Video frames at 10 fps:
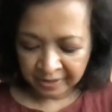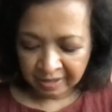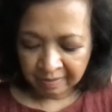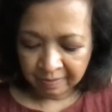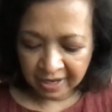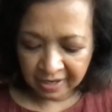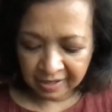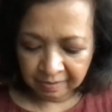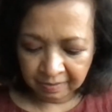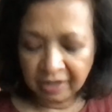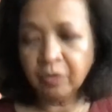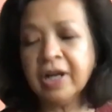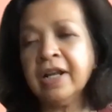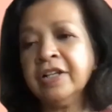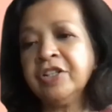But meanwhile,
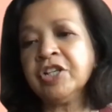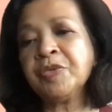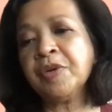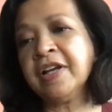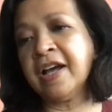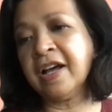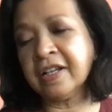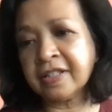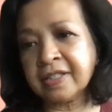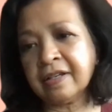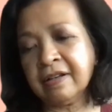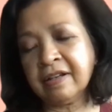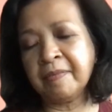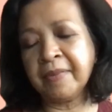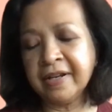I just want to ask
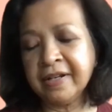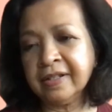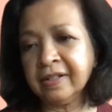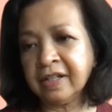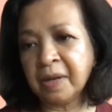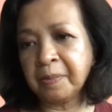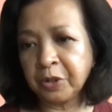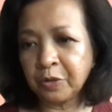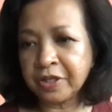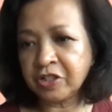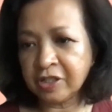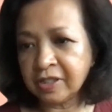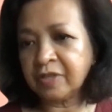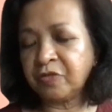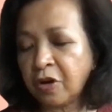Amanda a couple
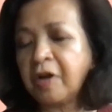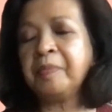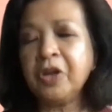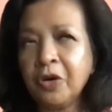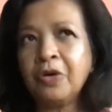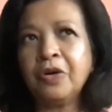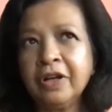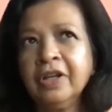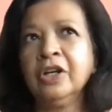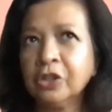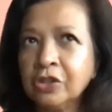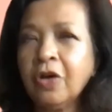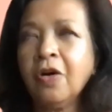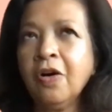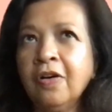questions from your
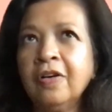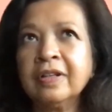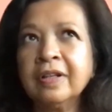talk